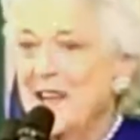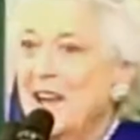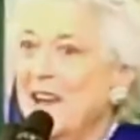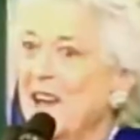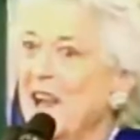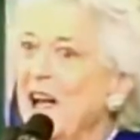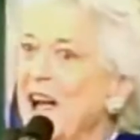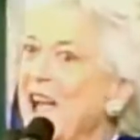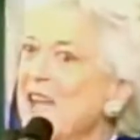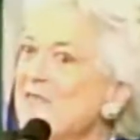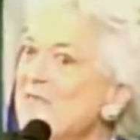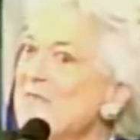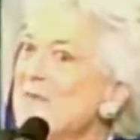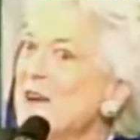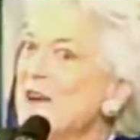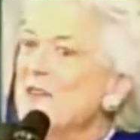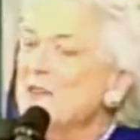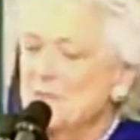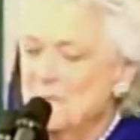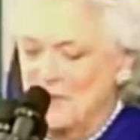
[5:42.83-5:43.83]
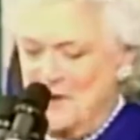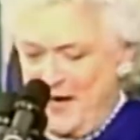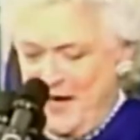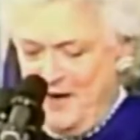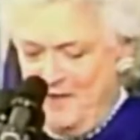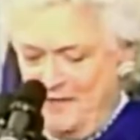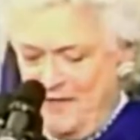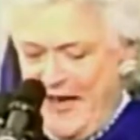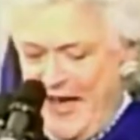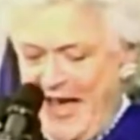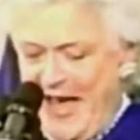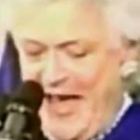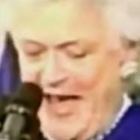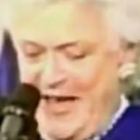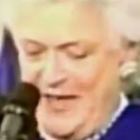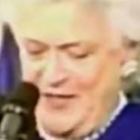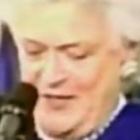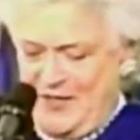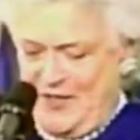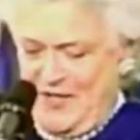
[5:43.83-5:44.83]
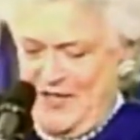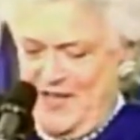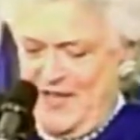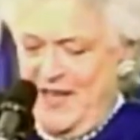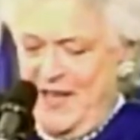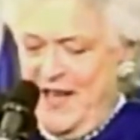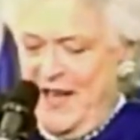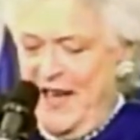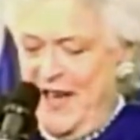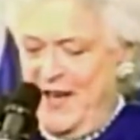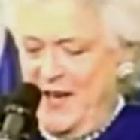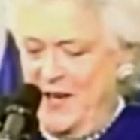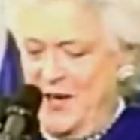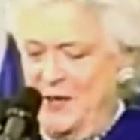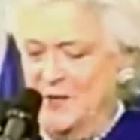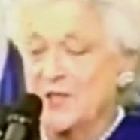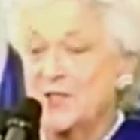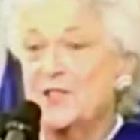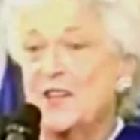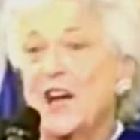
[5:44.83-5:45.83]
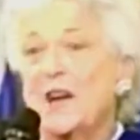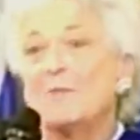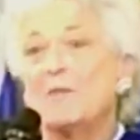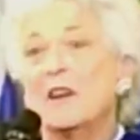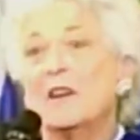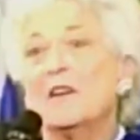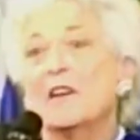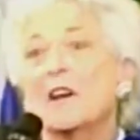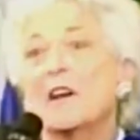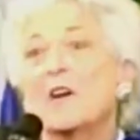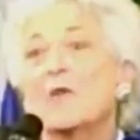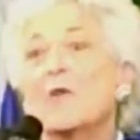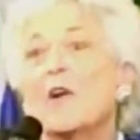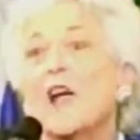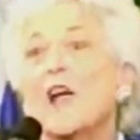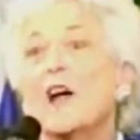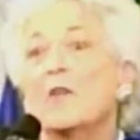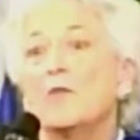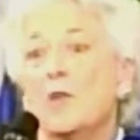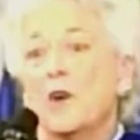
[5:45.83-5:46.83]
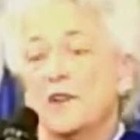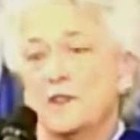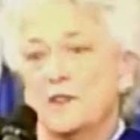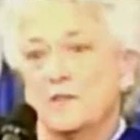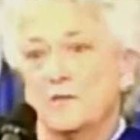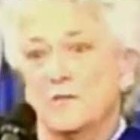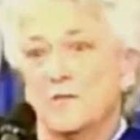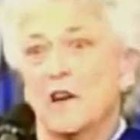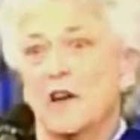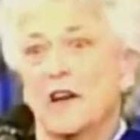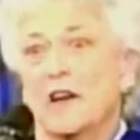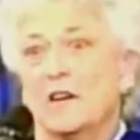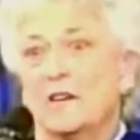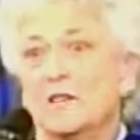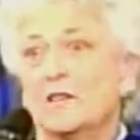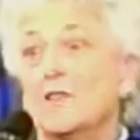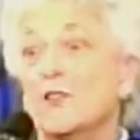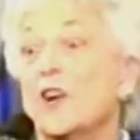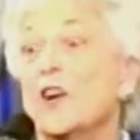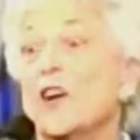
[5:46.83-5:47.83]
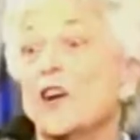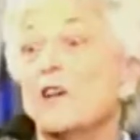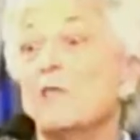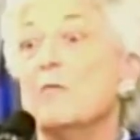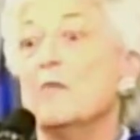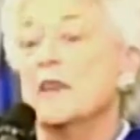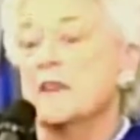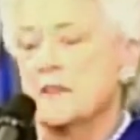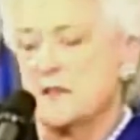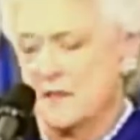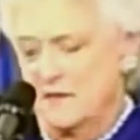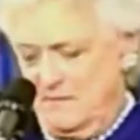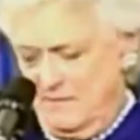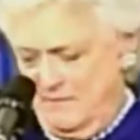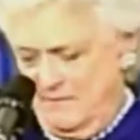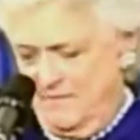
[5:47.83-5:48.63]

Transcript: life moves pretty fast, and you don't stop and look around once in a while, you're going to miss it.